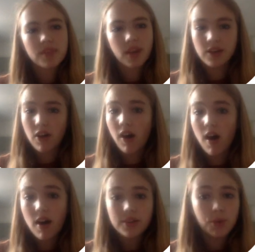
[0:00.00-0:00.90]
and
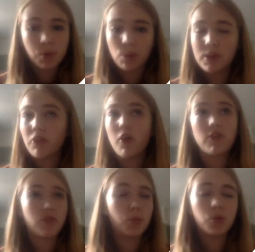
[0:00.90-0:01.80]
R, you probably know
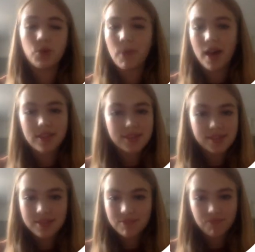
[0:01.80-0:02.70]
from all your
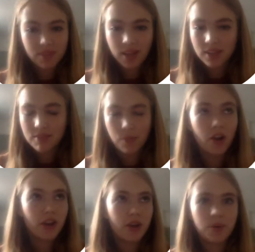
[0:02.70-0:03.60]
maths, and
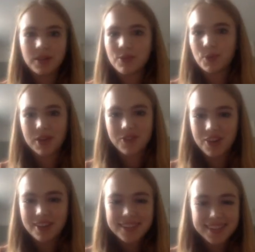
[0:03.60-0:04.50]
bio and whatever
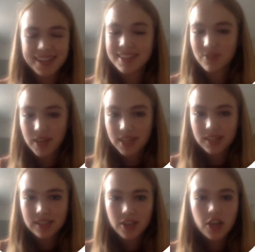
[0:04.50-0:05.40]
else, that it's
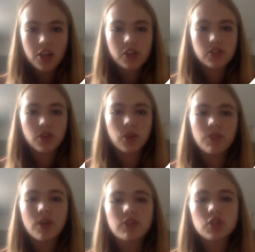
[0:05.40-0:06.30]
radius. So
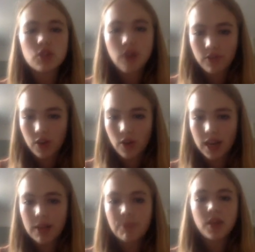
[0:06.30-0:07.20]
if you have two
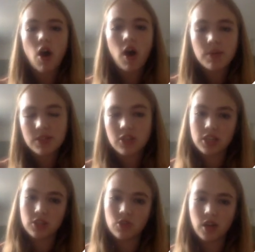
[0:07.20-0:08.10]
alveoli, I would
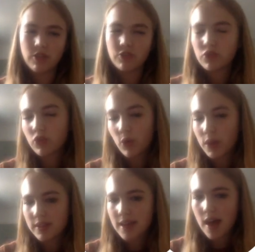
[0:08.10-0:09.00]
suggest you kind of draw
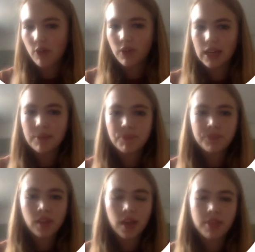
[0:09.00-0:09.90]
this out really,
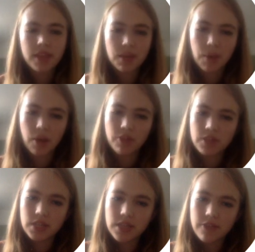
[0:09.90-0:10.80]
and think about the
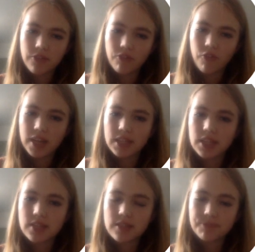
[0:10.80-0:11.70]
different
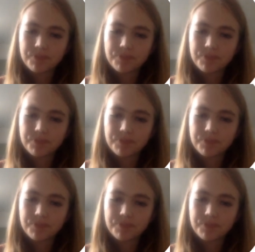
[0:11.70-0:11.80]
radius,